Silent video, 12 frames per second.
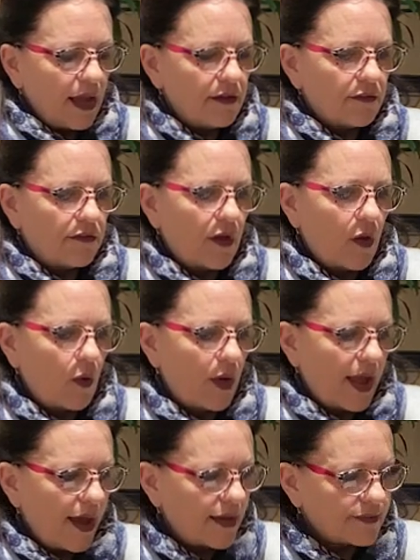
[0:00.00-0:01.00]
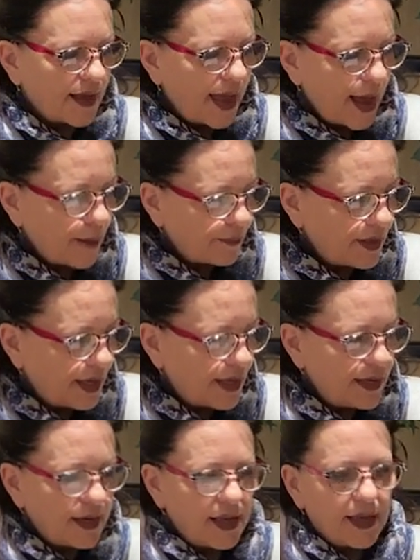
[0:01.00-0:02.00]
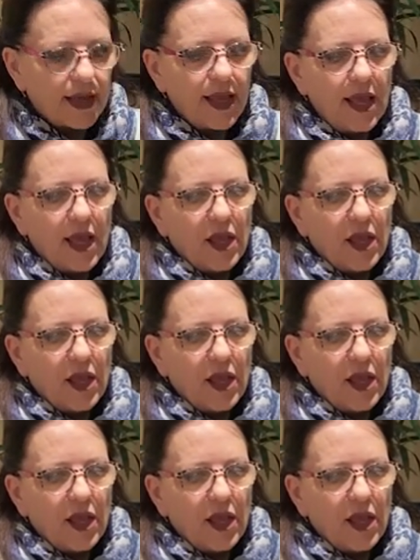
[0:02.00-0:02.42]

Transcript: and so it has a happy ending.